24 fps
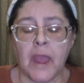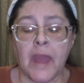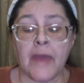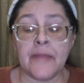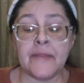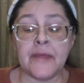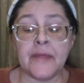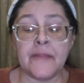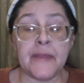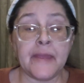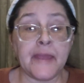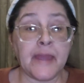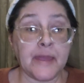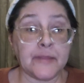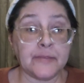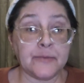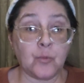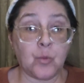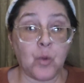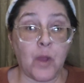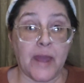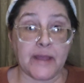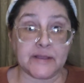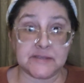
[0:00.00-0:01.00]
And then they had the
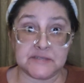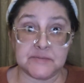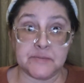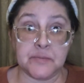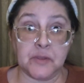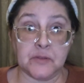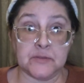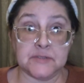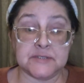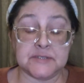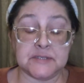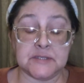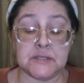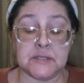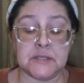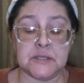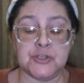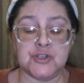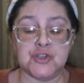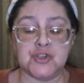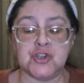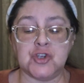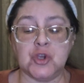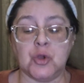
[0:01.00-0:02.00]
wax melts in
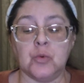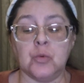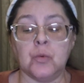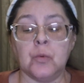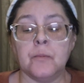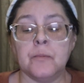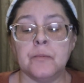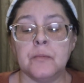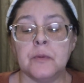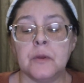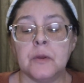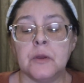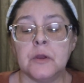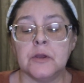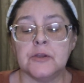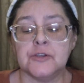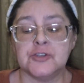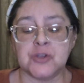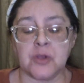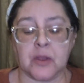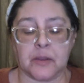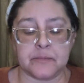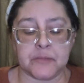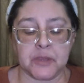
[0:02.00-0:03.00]
these too.
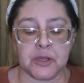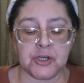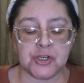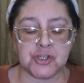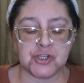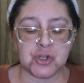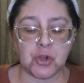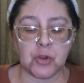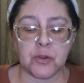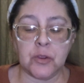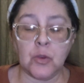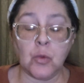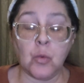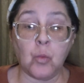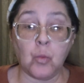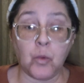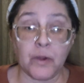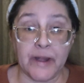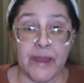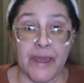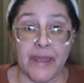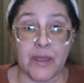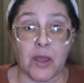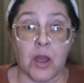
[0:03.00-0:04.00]
So I'm going to show you
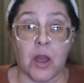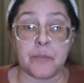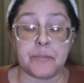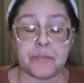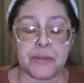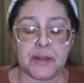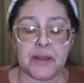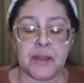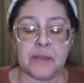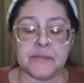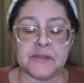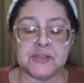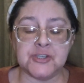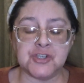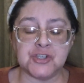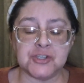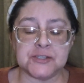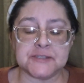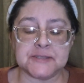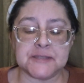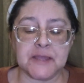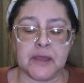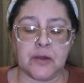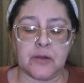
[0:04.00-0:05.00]
what I got, but let me
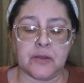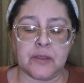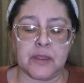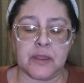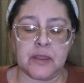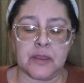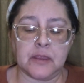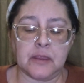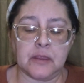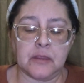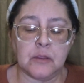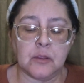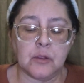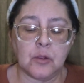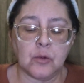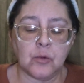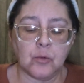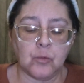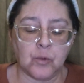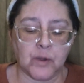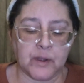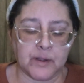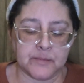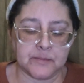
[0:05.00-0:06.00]
just tell you
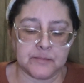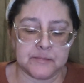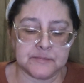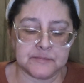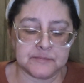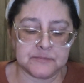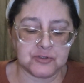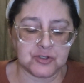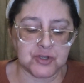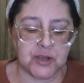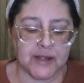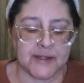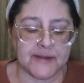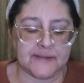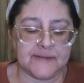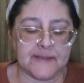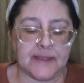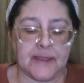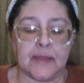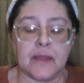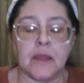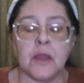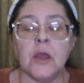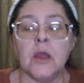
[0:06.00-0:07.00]
what I'm trying to
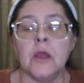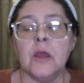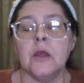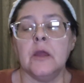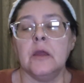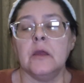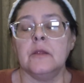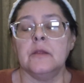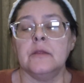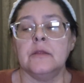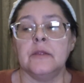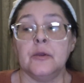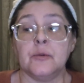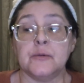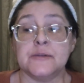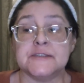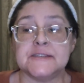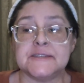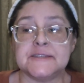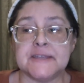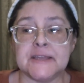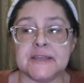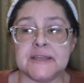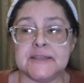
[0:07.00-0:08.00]
say. There
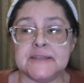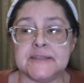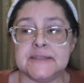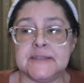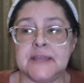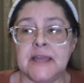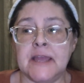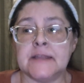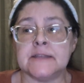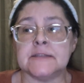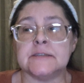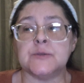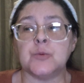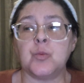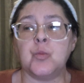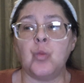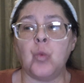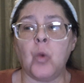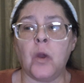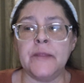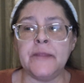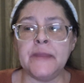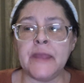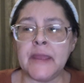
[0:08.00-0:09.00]
was 6 cents.
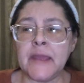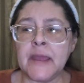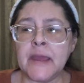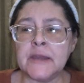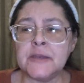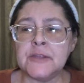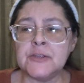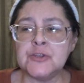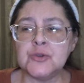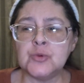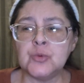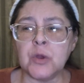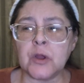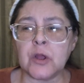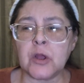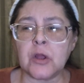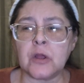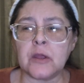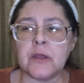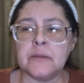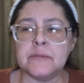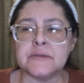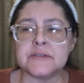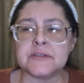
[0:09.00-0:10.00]
One that had to do with,
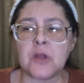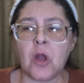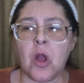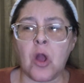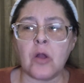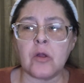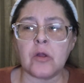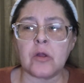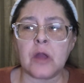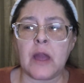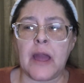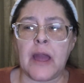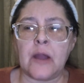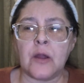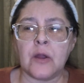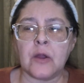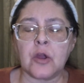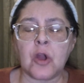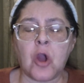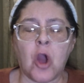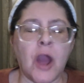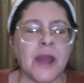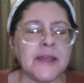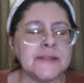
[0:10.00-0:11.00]
it was called
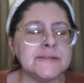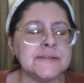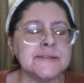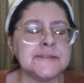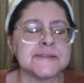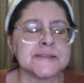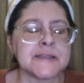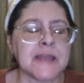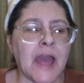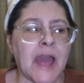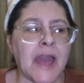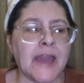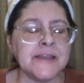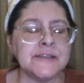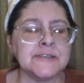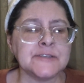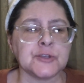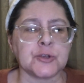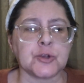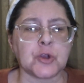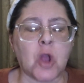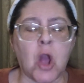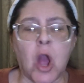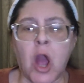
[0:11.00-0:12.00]
Cotton
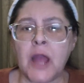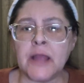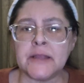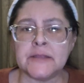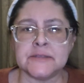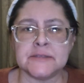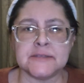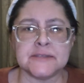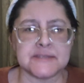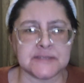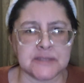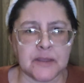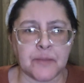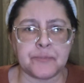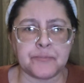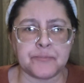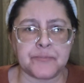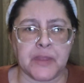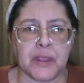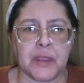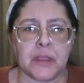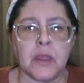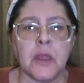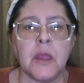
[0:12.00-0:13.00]
Skies or Cotton
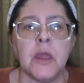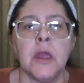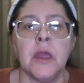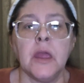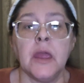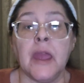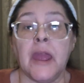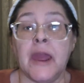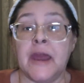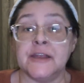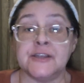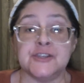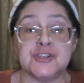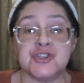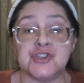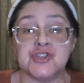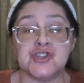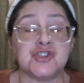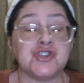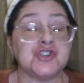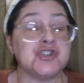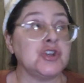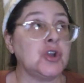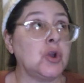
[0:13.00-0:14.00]
Something. And it
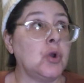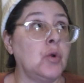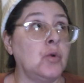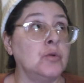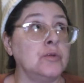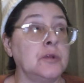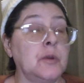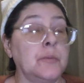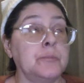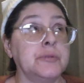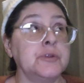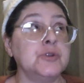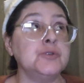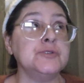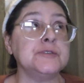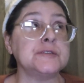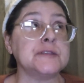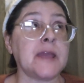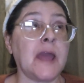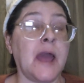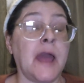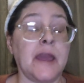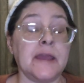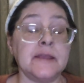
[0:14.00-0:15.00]
just showed blue
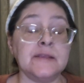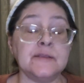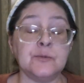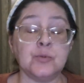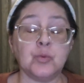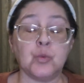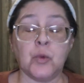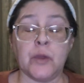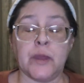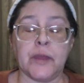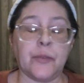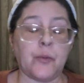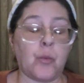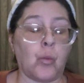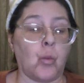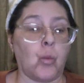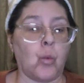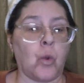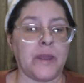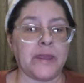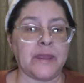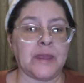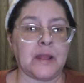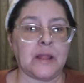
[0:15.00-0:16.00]
skies with
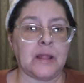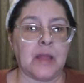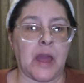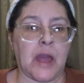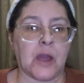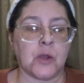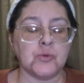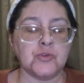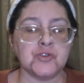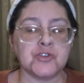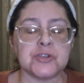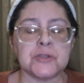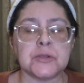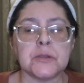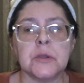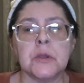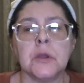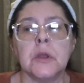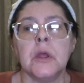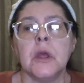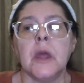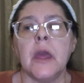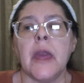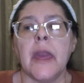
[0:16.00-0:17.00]
white clouds.
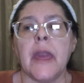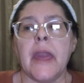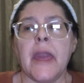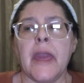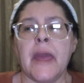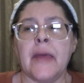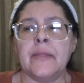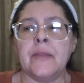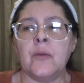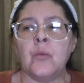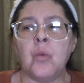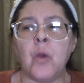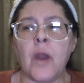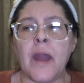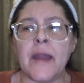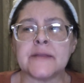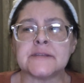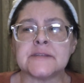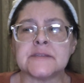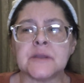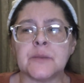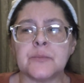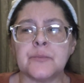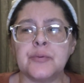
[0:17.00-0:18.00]
And the
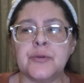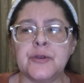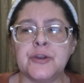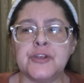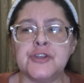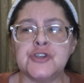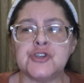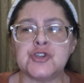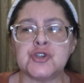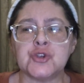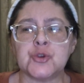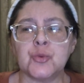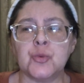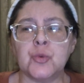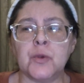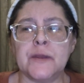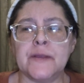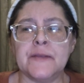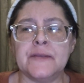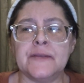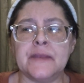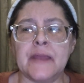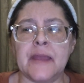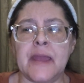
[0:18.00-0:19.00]
wax, I'm pretty sure,
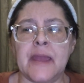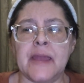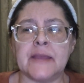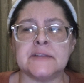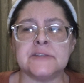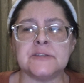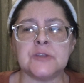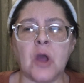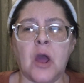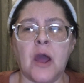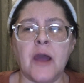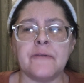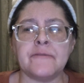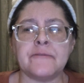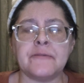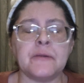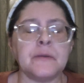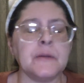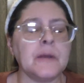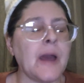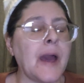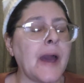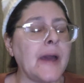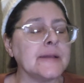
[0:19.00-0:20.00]
was a soft
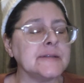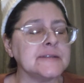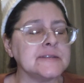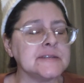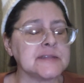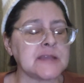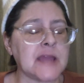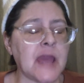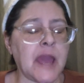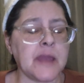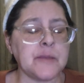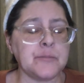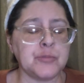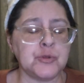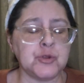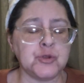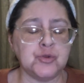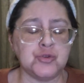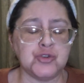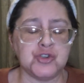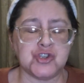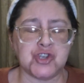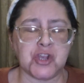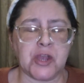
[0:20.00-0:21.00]
sky
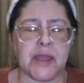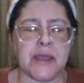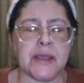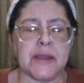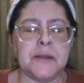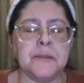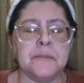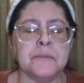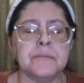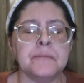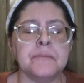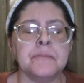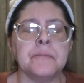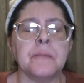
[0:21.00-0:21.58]
blue shade.